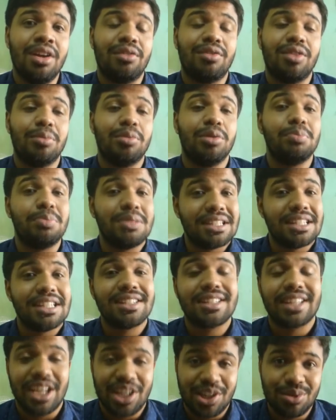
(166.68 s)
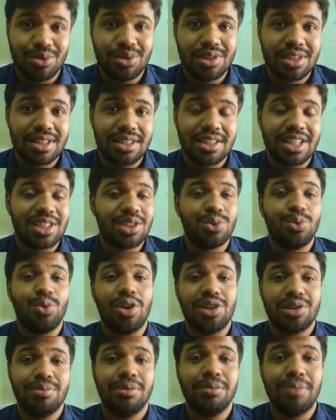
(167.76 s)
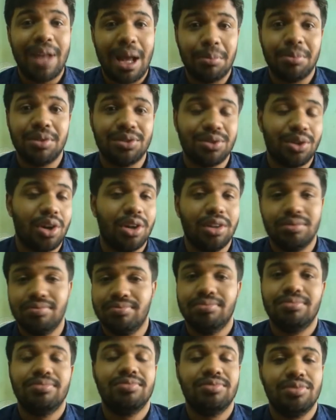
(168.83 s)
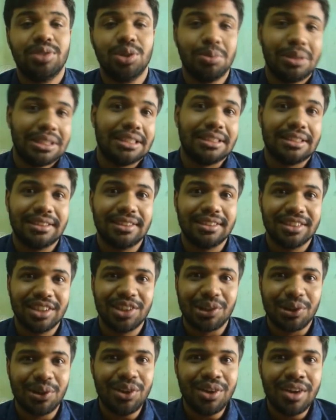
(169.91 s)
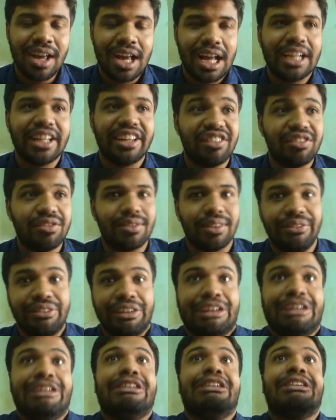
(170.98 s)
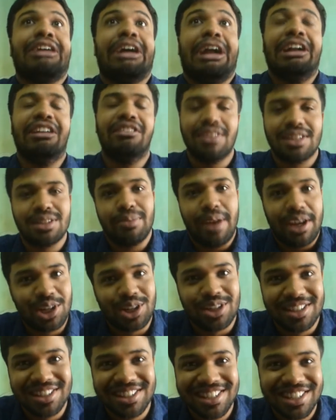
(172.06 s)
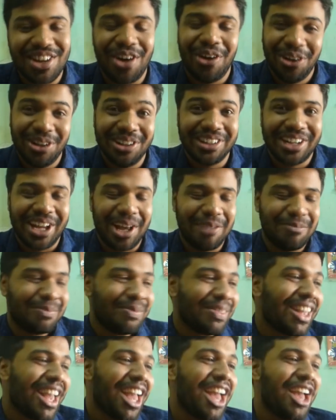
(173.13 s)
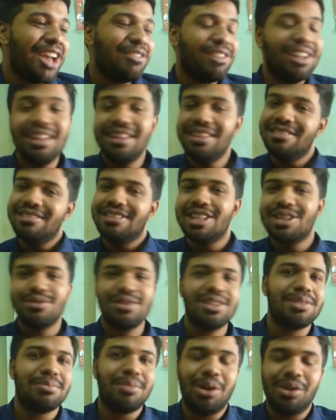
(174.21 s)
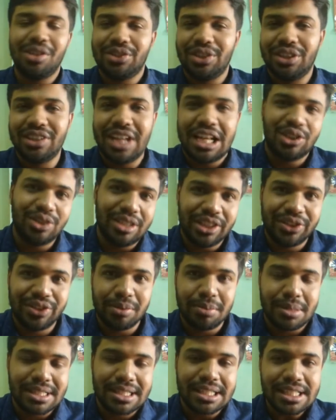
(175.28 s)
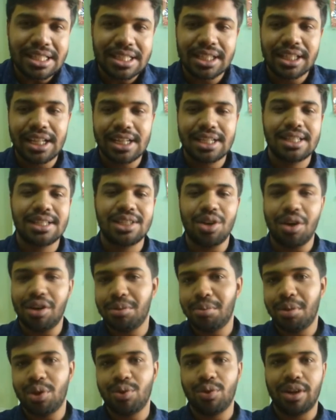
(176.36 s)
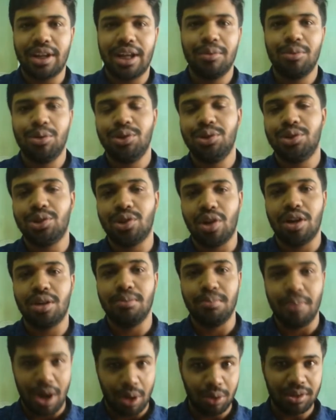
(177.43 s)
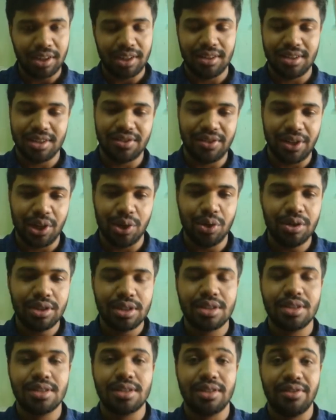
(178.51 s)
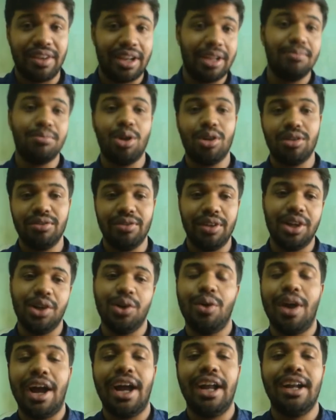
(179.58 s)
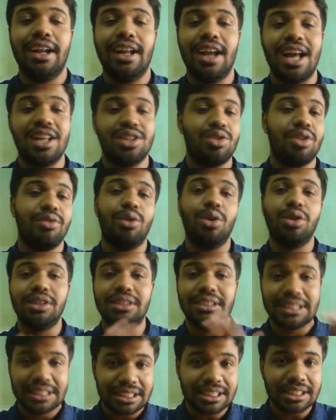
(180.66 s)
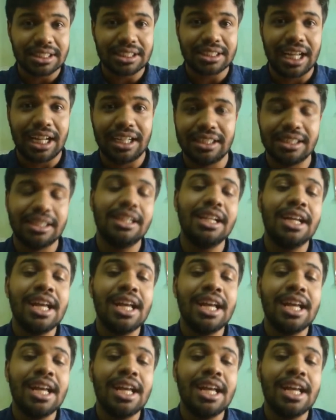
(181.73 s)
from your busy schedules just to watch me blabber for a few minutes, you know, and give the weird kind of expressions all the time. Well, this was about a congratulatory message. Let's talk about what I'm going to talk about in this video. This is a very important video, and as you have already seen in the title,